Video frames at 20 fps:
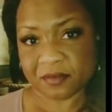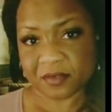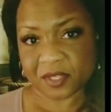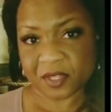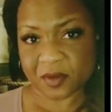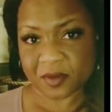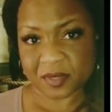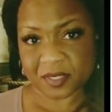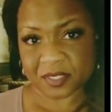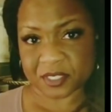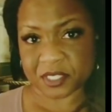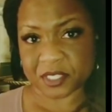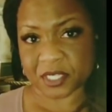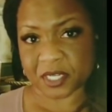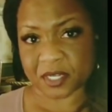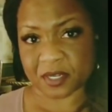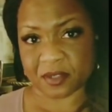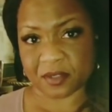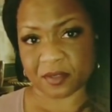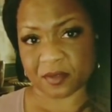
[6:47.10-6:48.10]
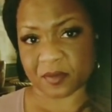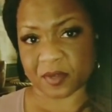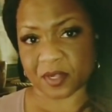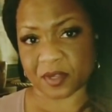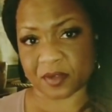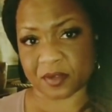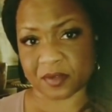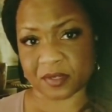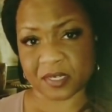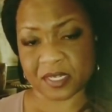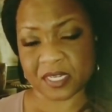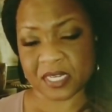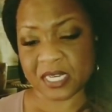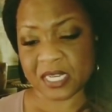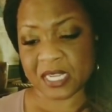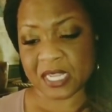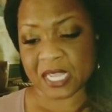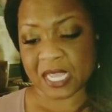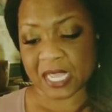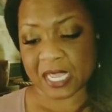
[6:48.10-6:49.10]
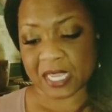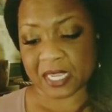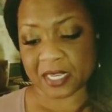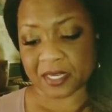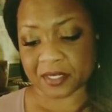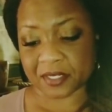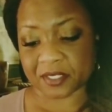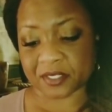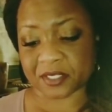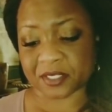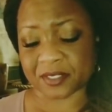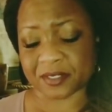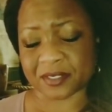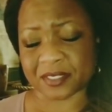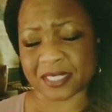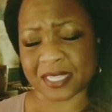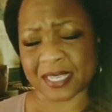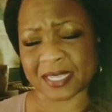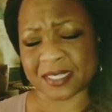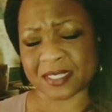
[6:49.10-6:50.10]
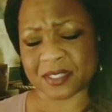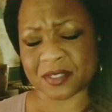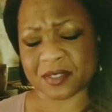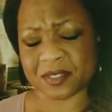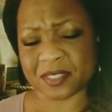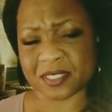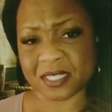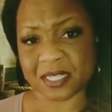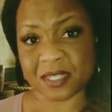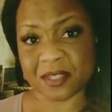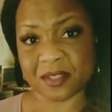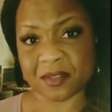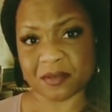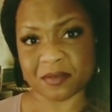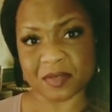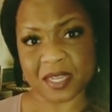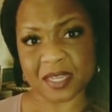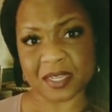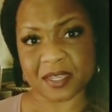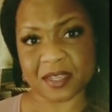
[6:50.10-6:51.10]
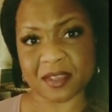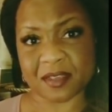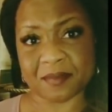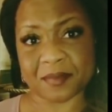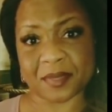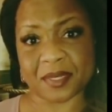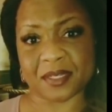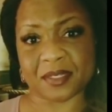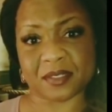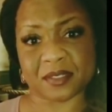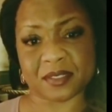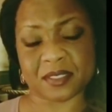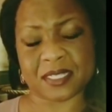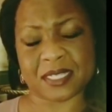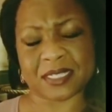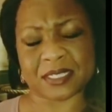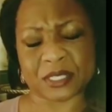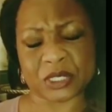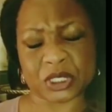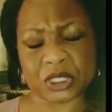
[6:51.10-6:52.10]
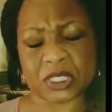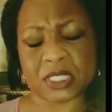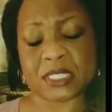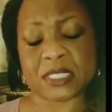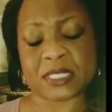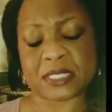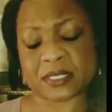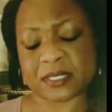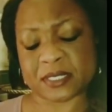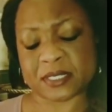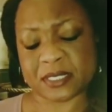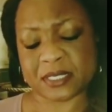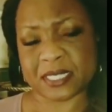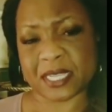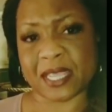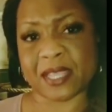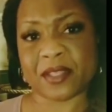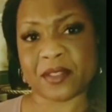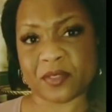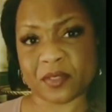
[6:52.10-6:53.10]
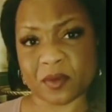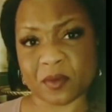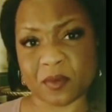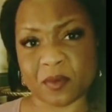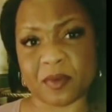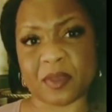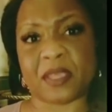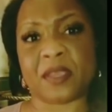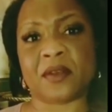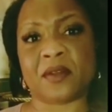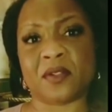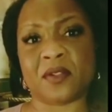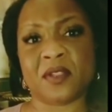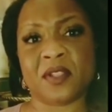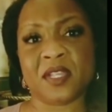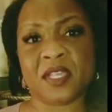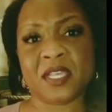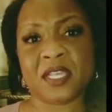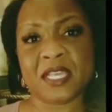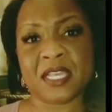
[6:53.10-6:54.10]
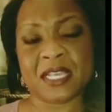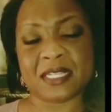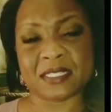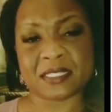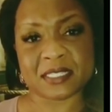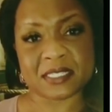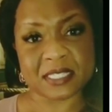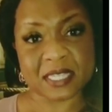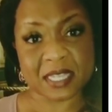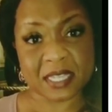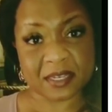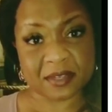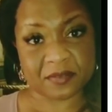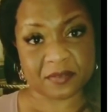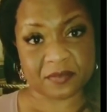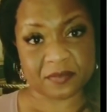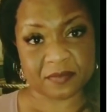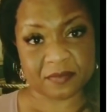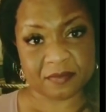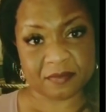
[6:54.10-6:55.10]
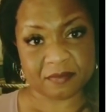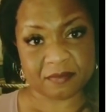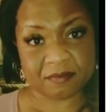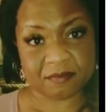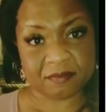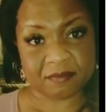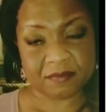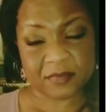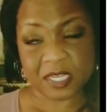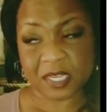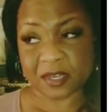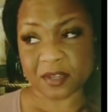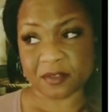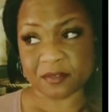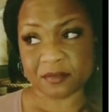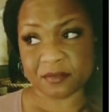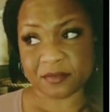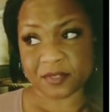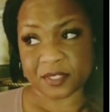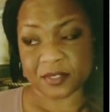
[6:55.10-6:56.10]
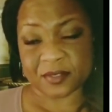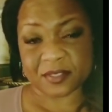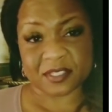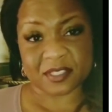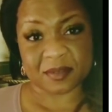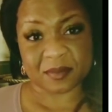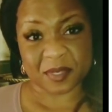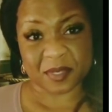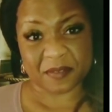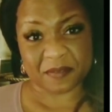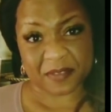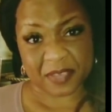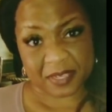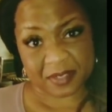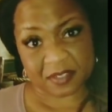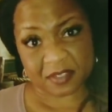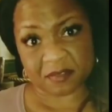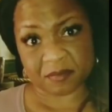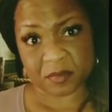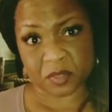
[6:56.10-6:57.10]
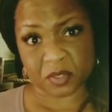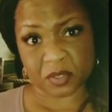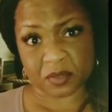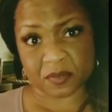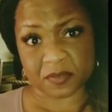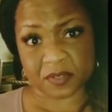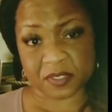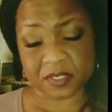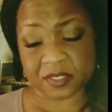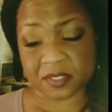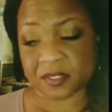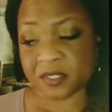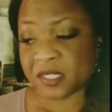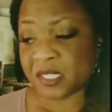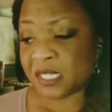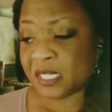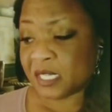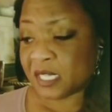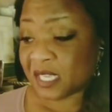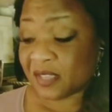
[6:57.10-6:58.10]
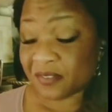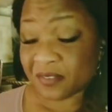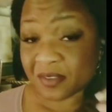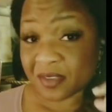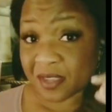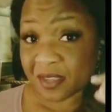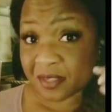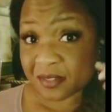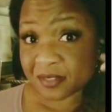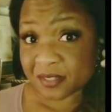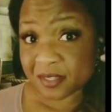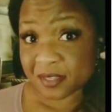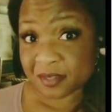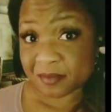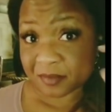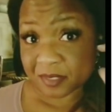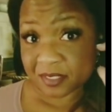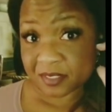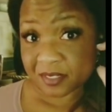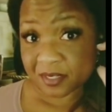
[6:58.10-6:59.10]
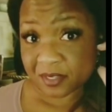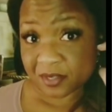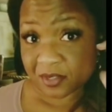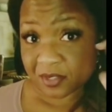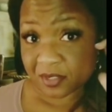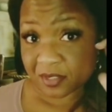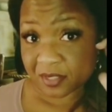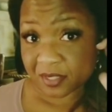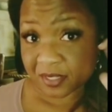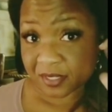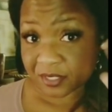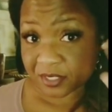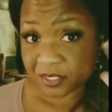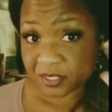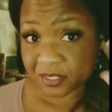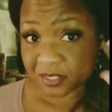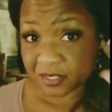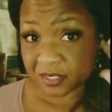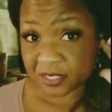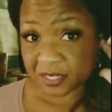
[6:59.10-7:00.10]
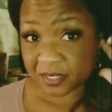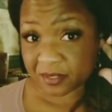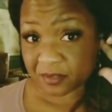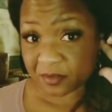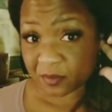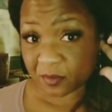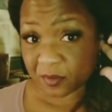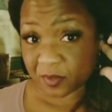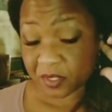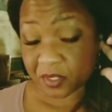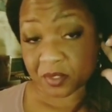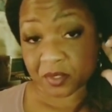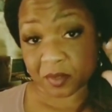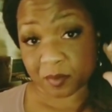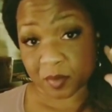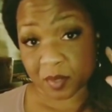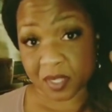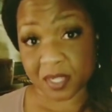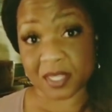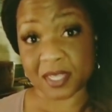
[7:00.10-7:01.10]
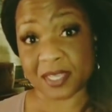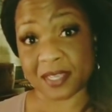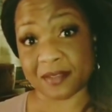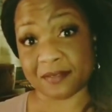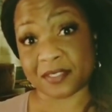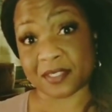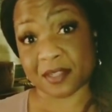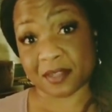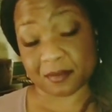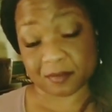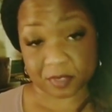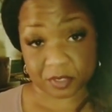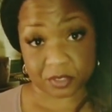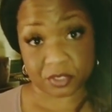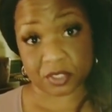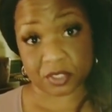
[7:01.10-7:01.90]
going to shit on the road, and you're just like, you see the wreck coming, and you say, Jesus, take the wheel, instead of, doing some evasive maneuvers. If you got time to say all that, Jesus, take the wheel, you probably have time to